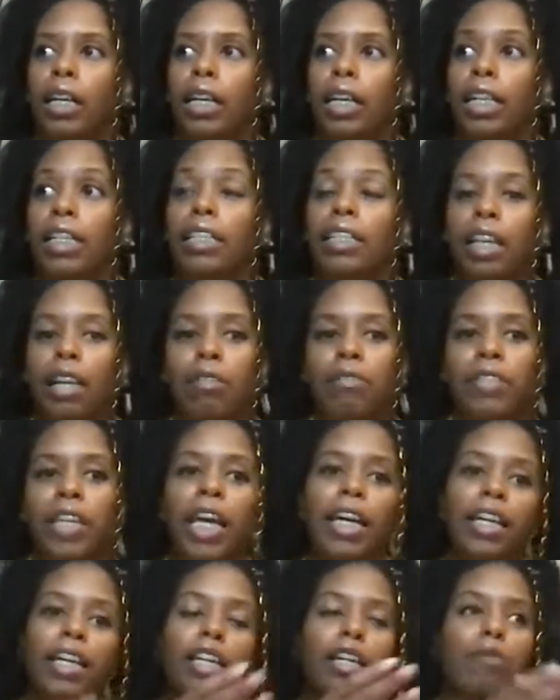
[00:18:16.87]
instead of
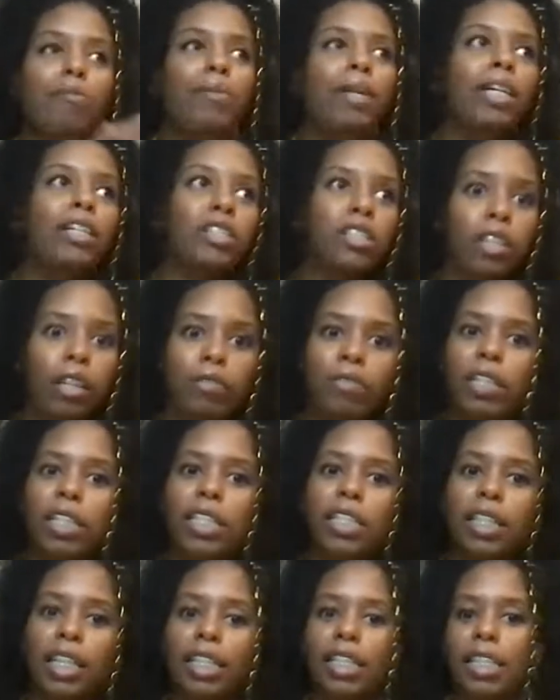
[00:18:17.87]
taking a picture of the
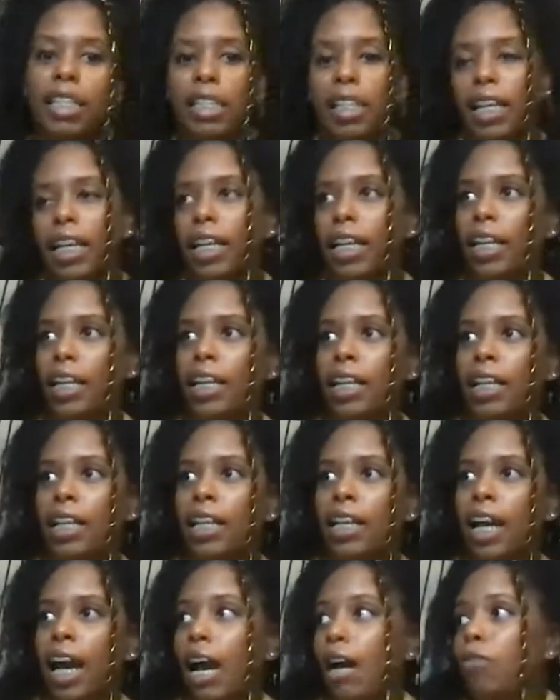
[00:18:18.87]
sunset,
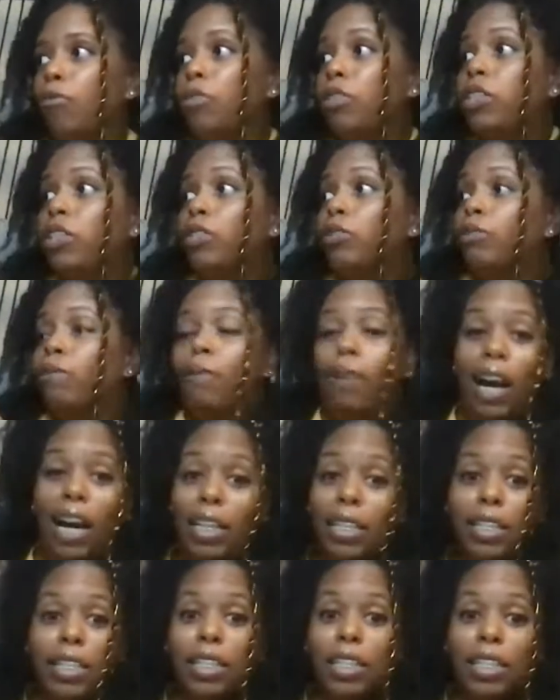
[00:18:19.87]
I would just
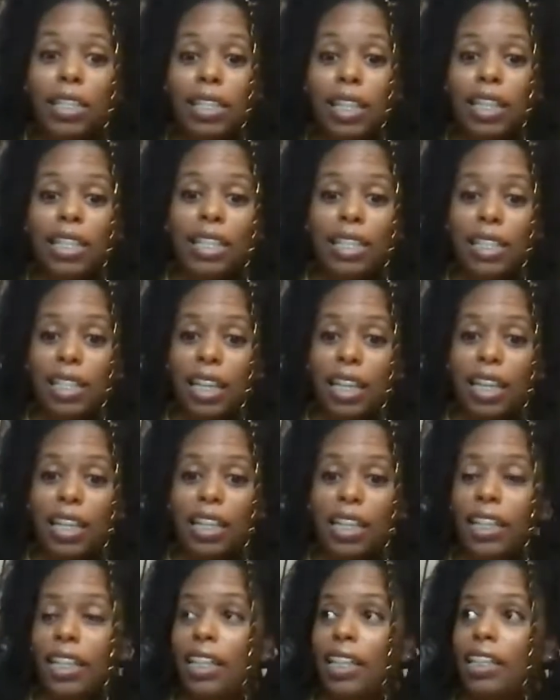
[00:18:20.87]
watch the sunset.